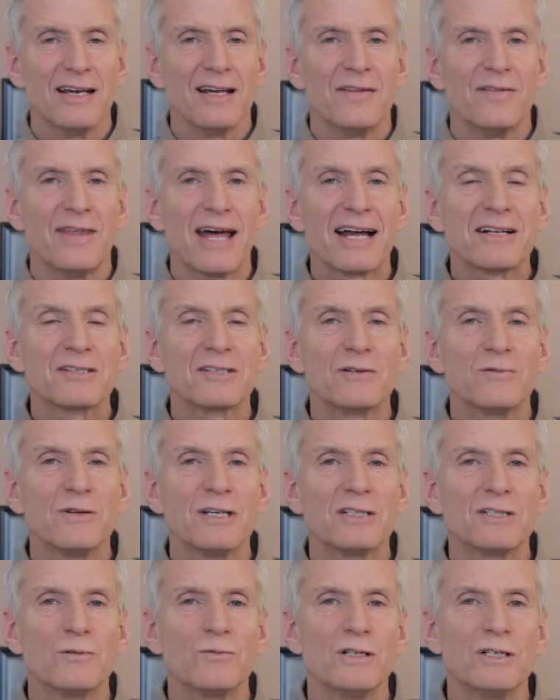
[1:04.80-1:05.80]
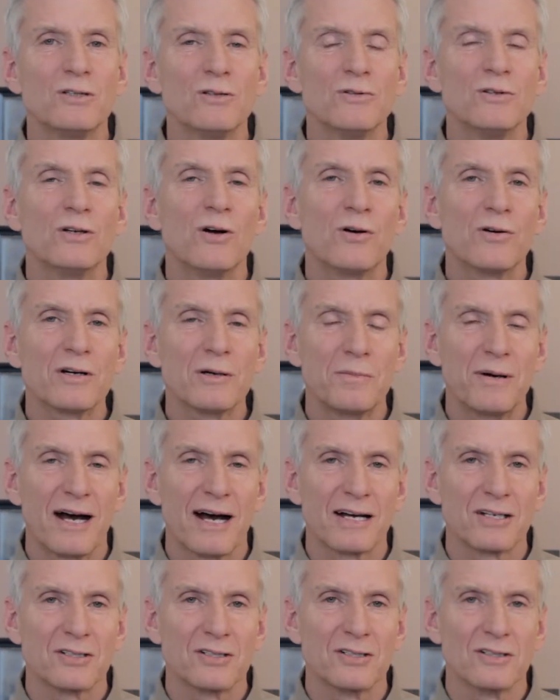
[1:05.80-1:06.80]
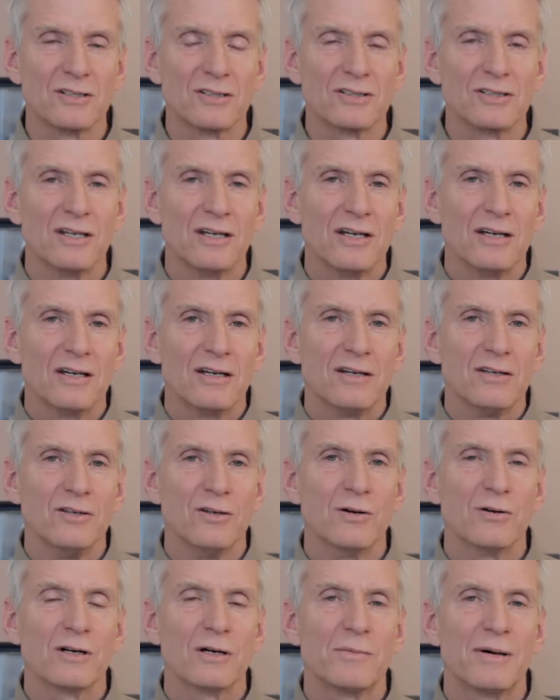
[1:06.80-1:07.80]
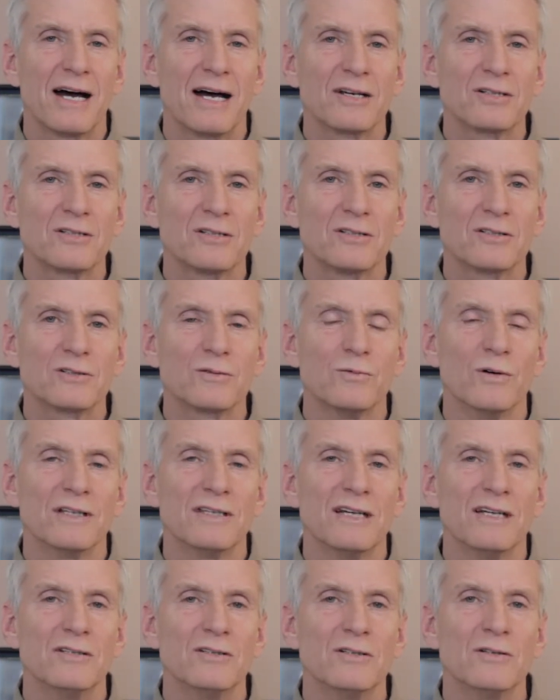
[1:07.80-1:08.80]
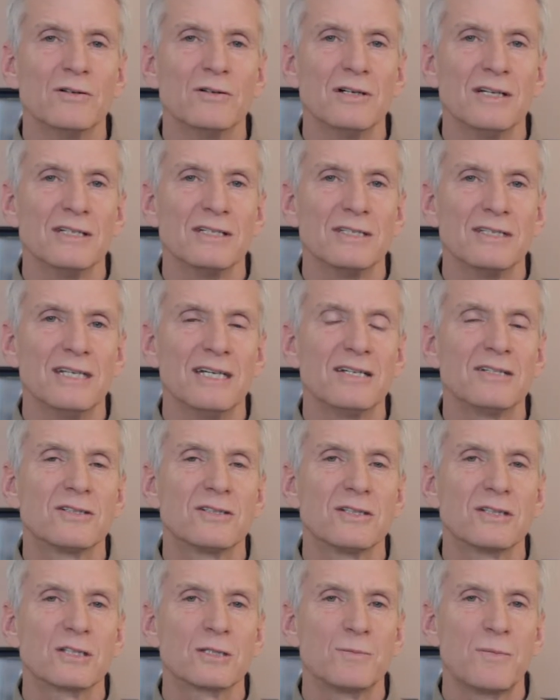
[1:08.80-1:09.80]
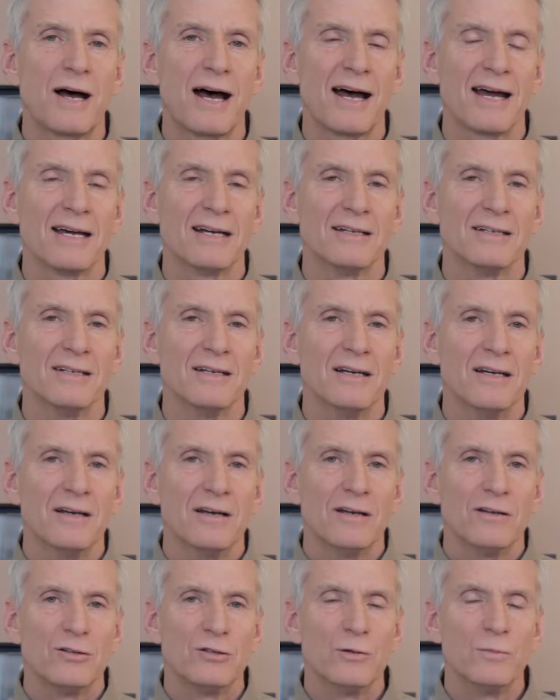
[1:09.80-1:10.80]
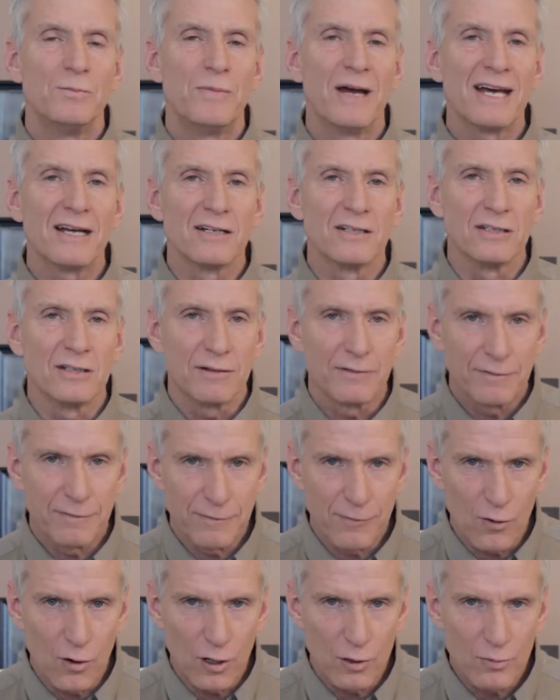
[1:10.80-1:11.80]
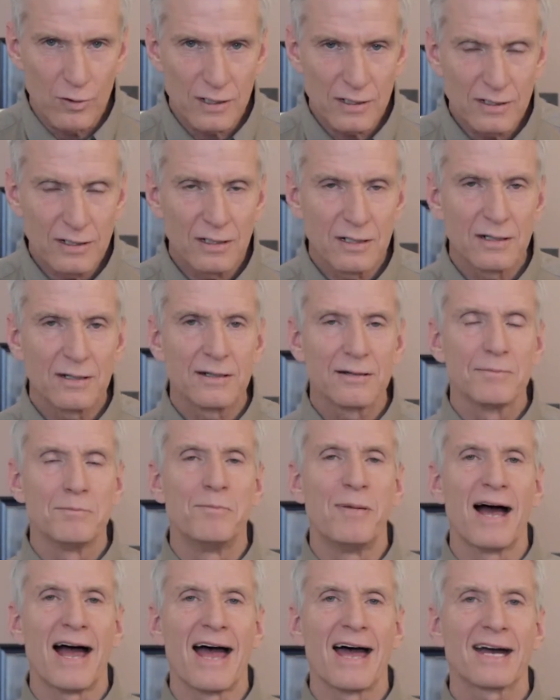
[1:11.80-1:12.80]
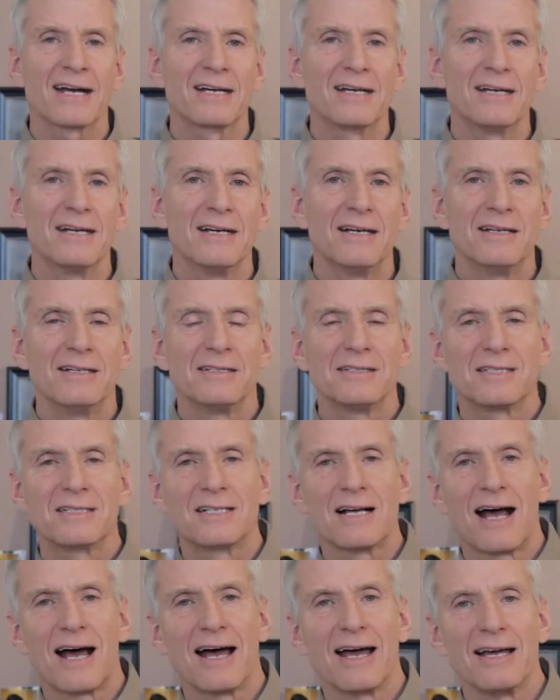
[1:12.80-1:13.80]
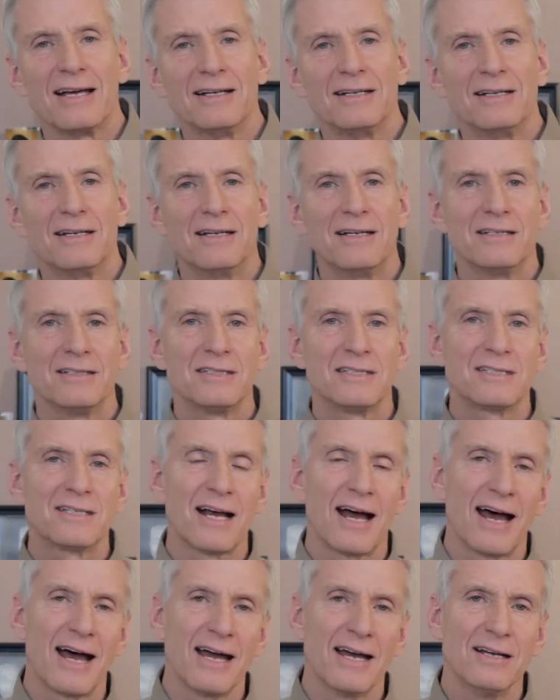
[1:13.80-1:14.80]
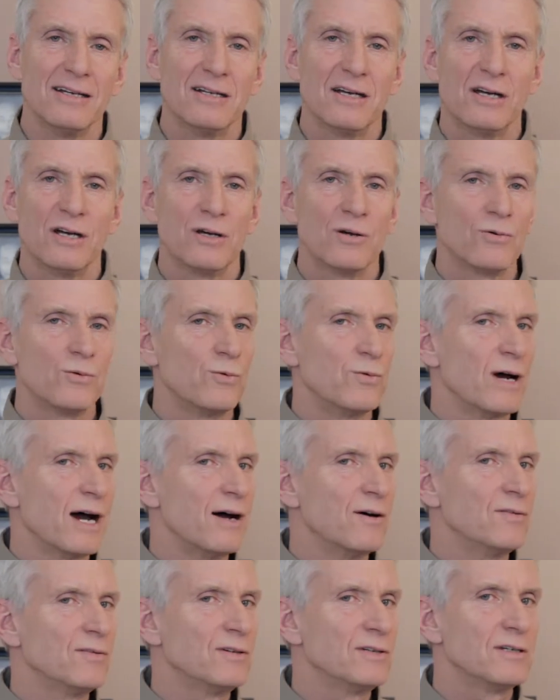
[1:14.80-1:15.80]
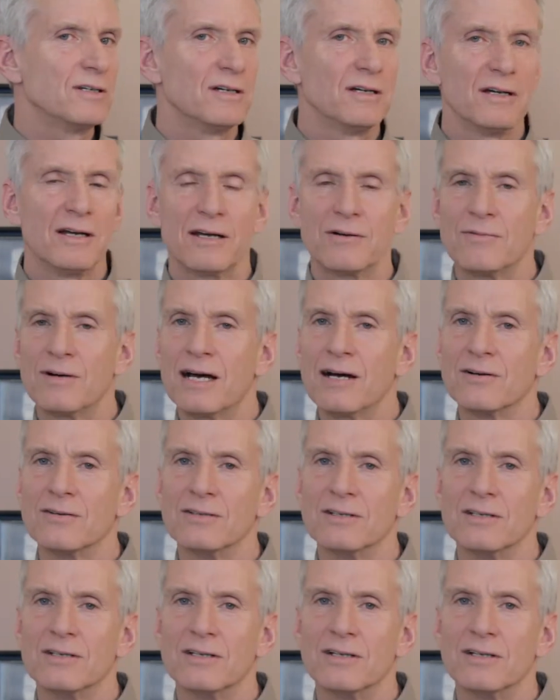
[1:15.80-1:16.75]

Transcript: That's the reason we do yoga postures. Yoga postures, what they do is teach the spine to bend forward, back, side, side, round, and round.